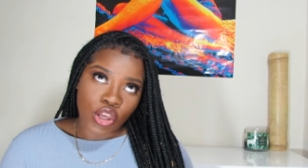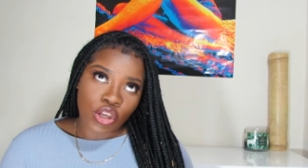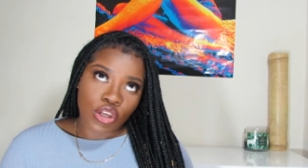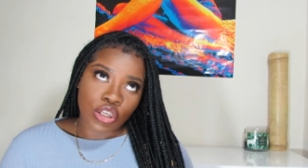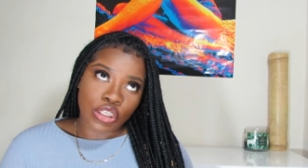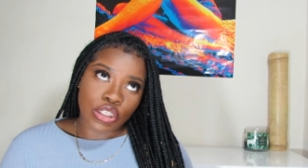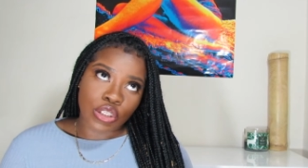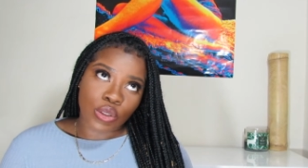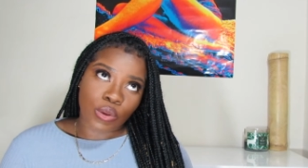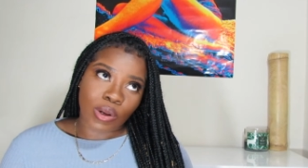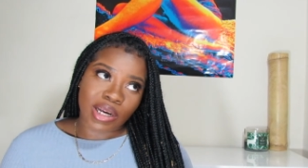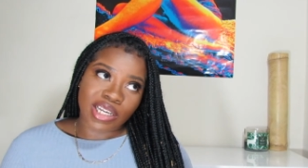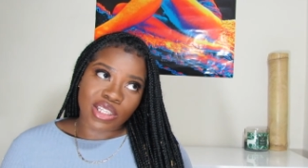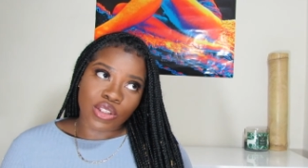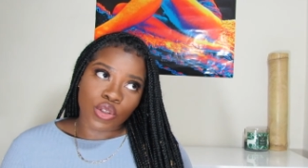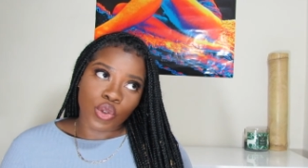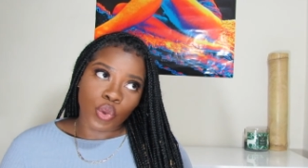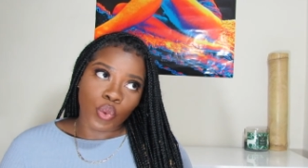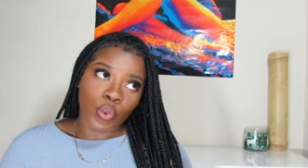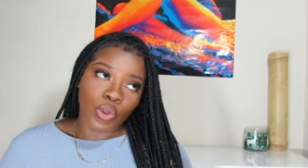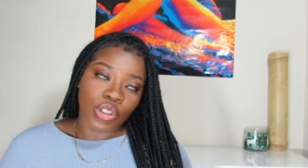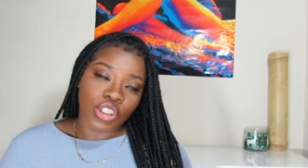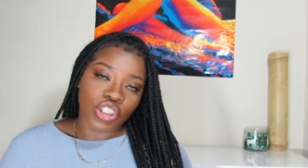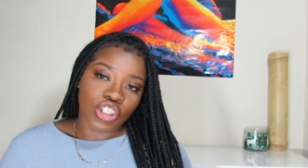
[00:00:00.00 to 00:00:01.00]
So I
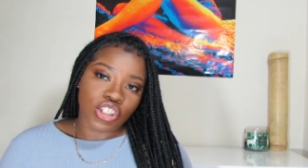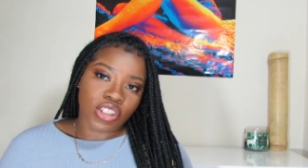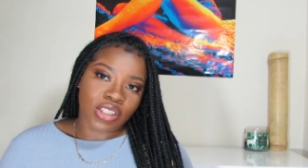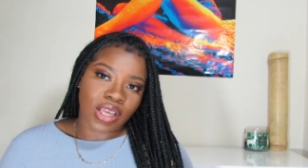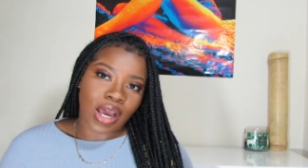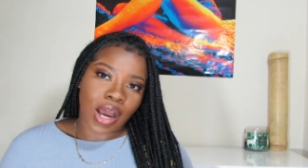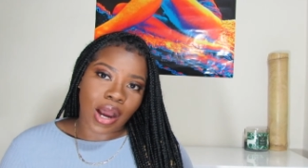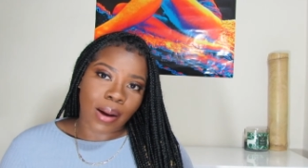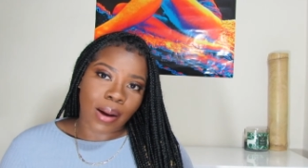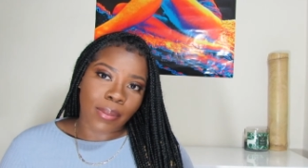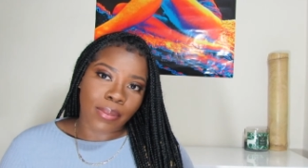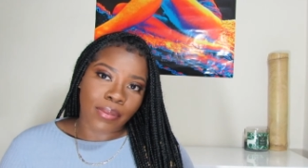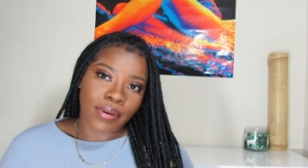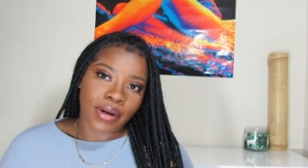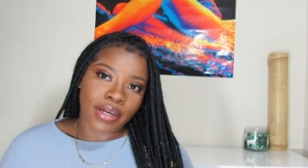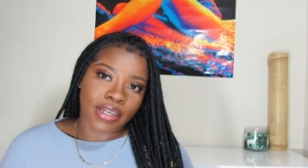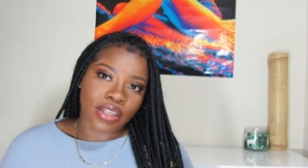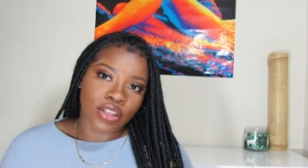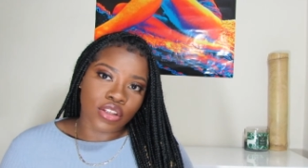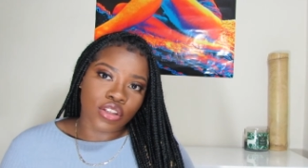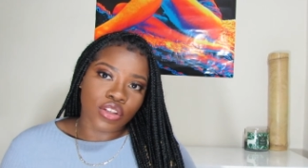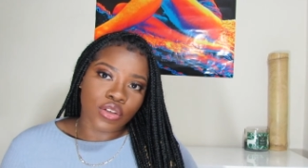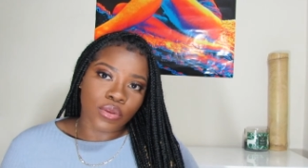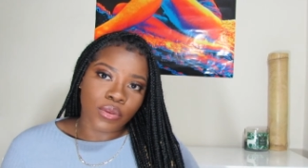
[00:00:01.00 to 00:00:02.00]
do want to just hop right
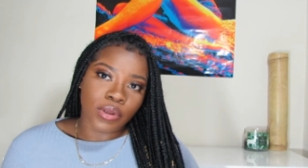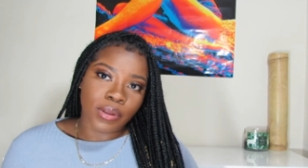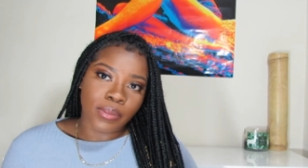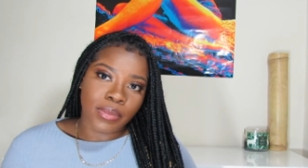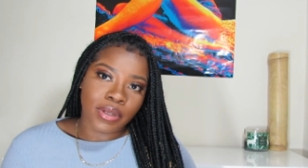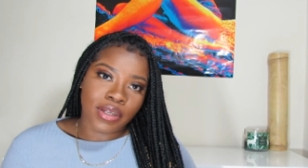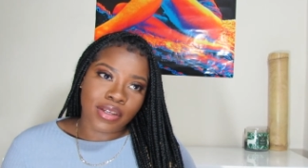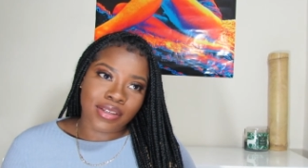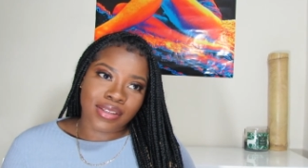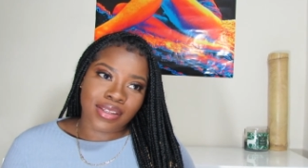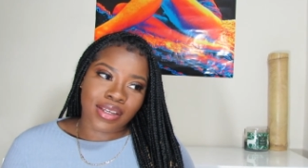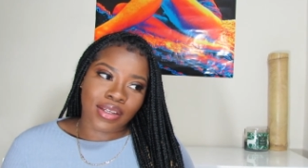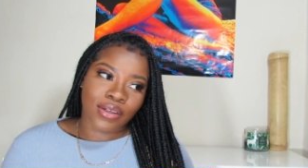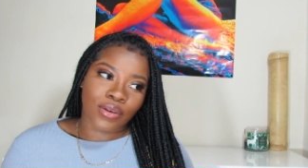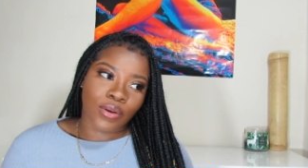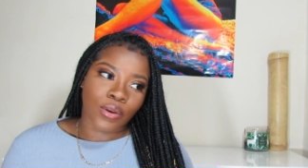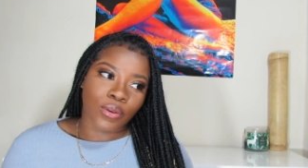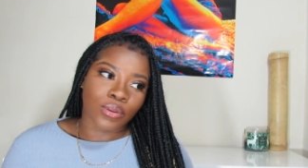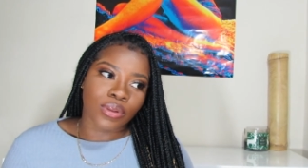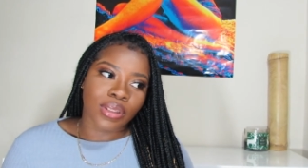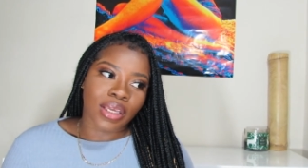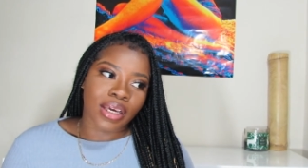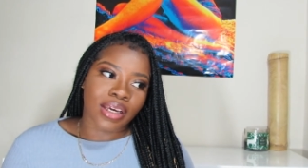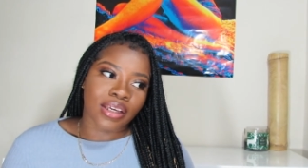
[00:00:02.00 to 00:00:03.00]
into it because I know
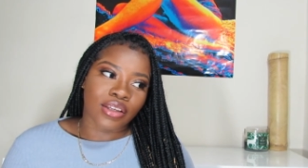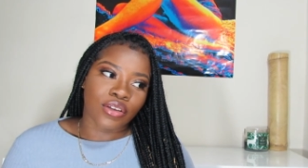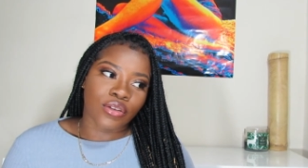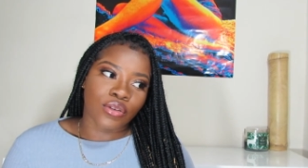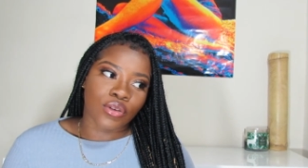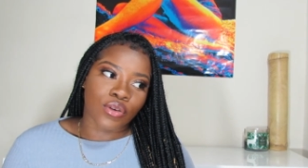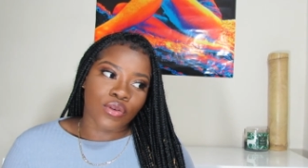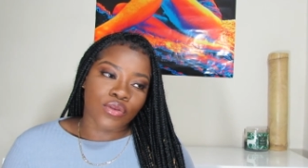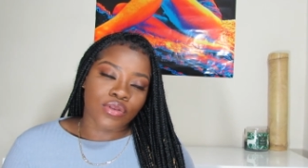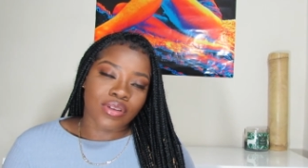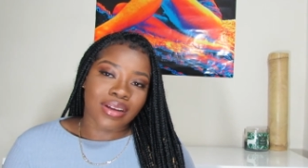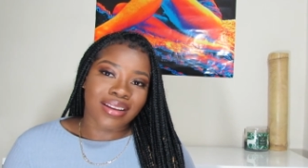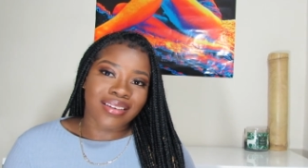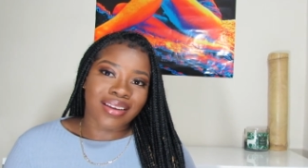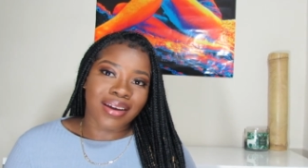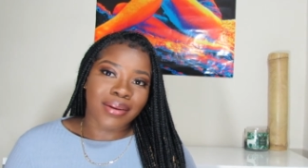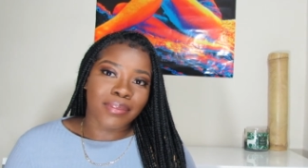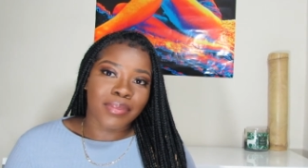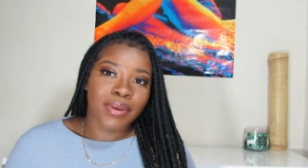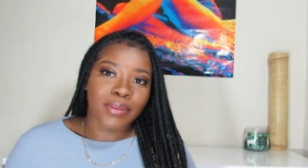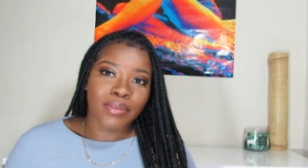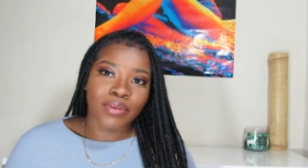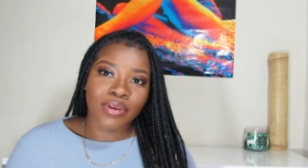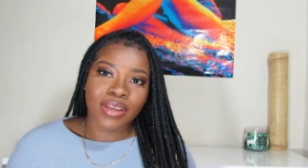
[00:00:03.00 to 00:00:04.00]
that, you know, a lot
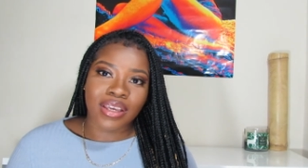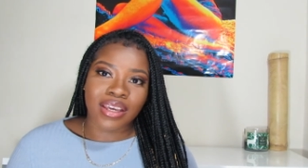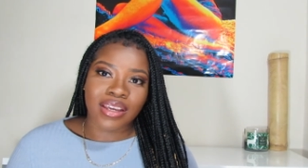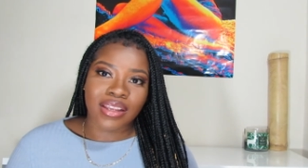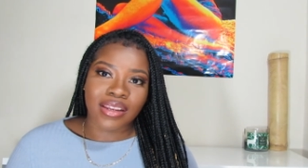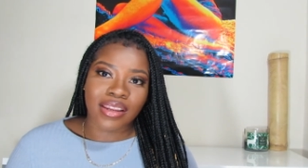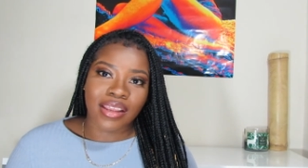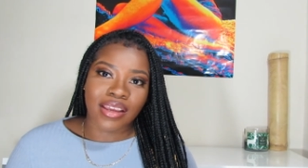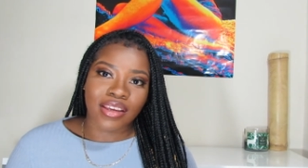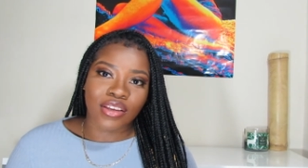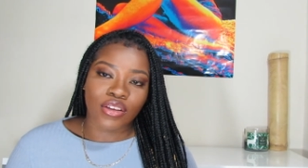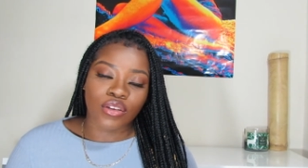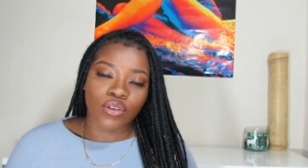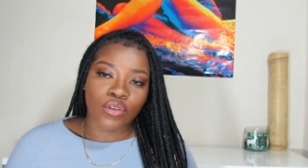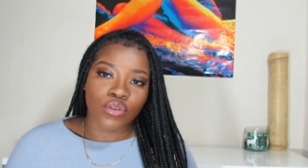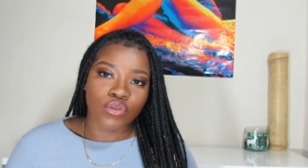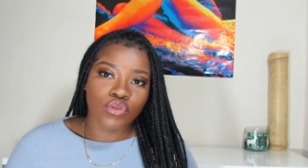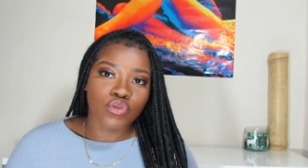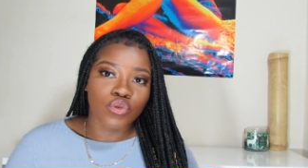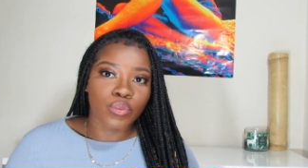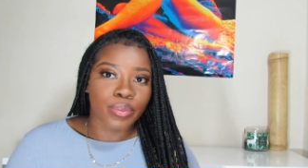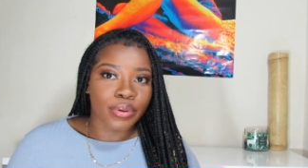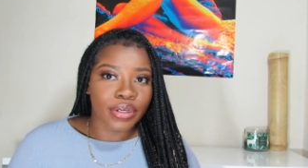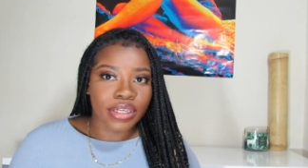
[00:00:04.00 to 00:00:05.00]
of people get like, you know,
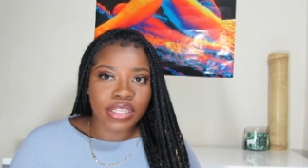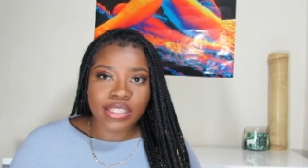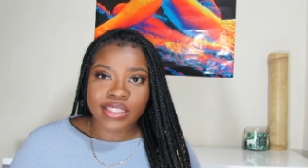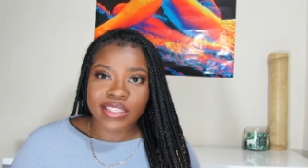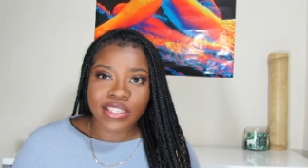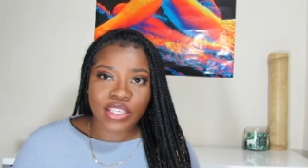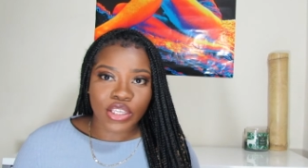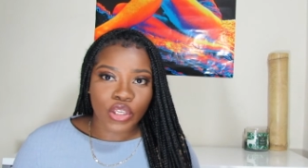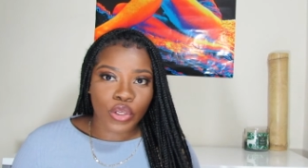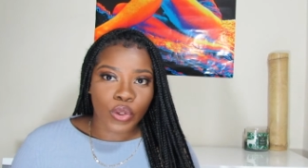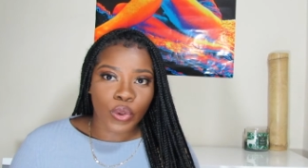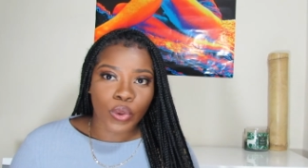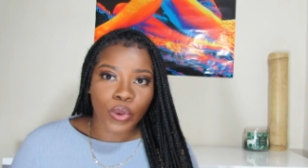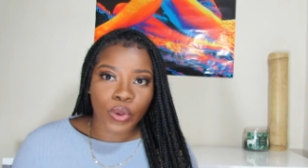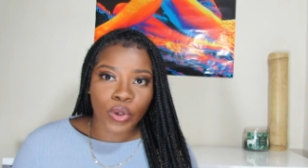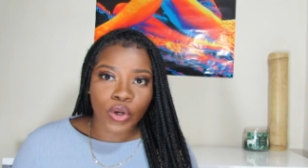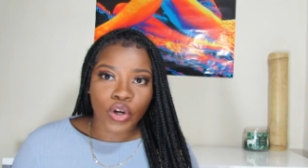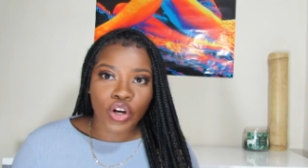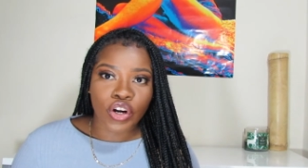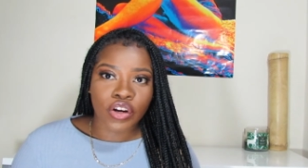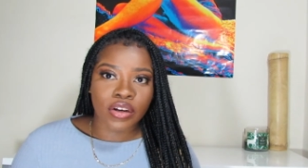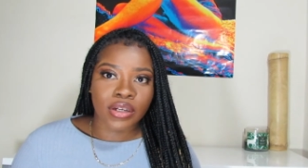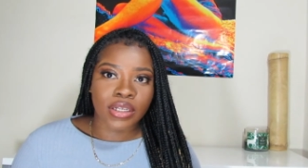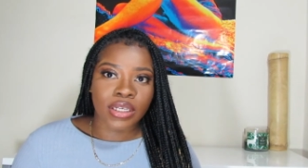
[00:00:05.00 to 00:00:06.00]
super
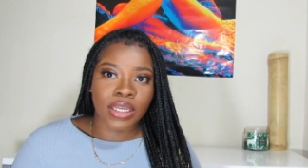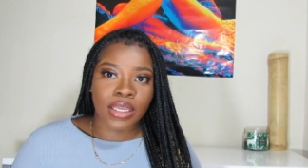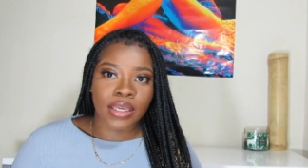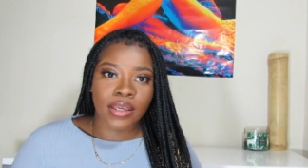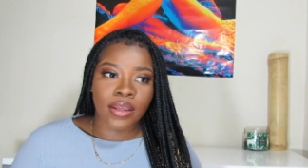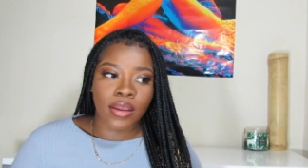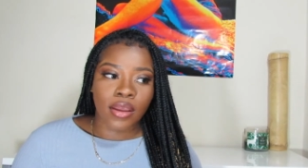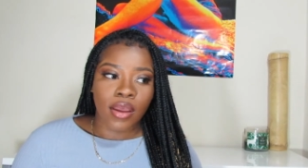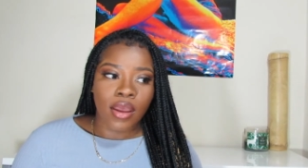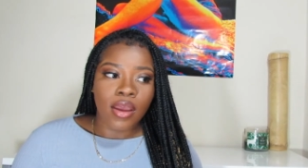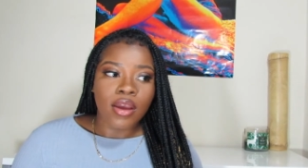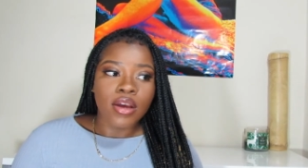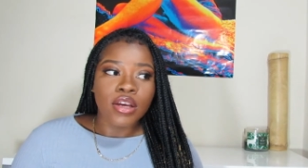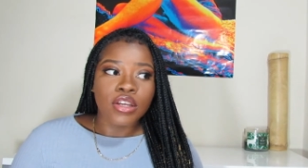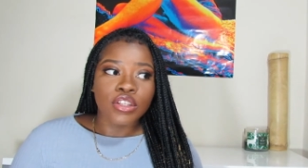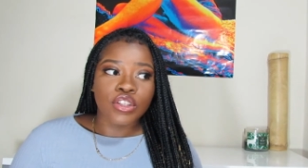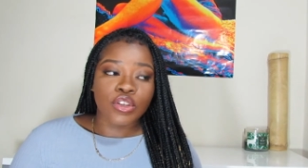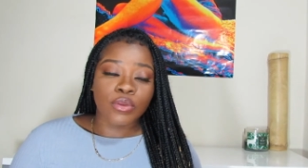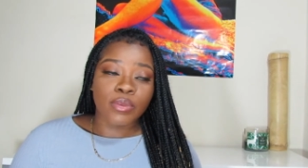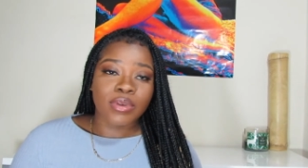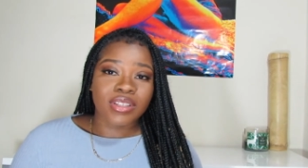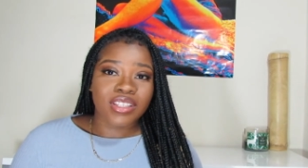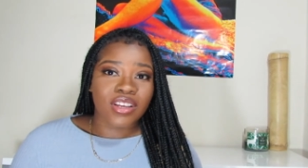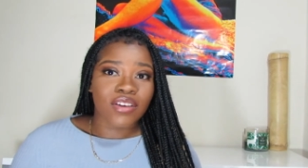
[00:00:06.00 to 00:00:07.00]
insecure and like
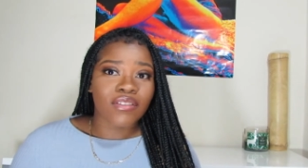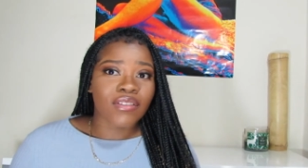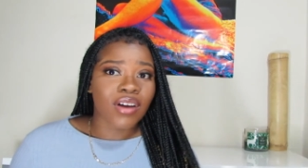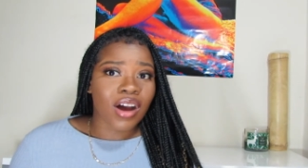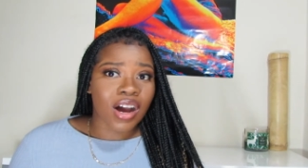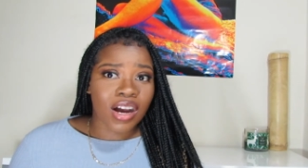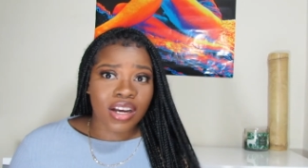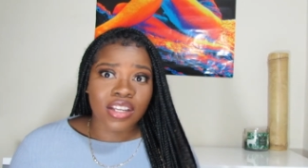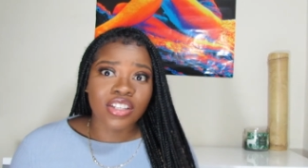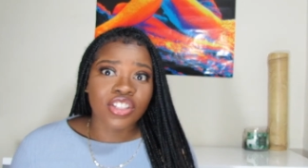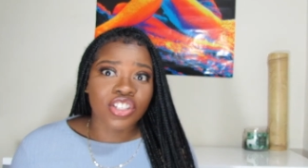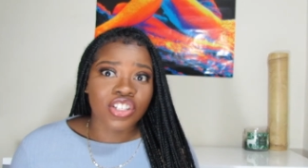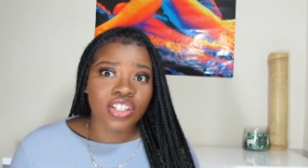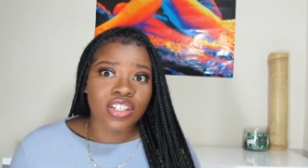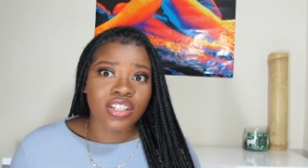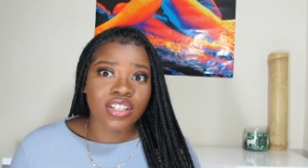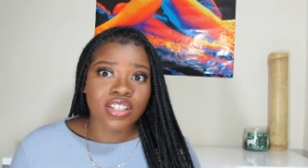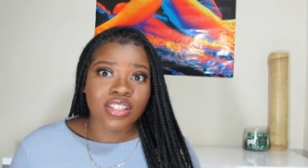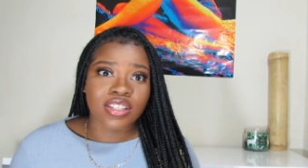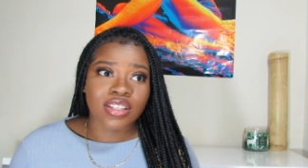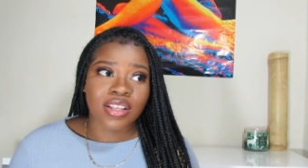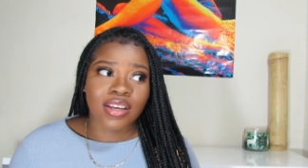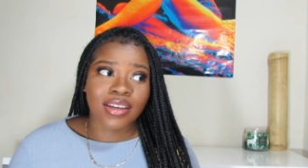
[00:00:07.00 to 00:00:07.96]
super self-conscious.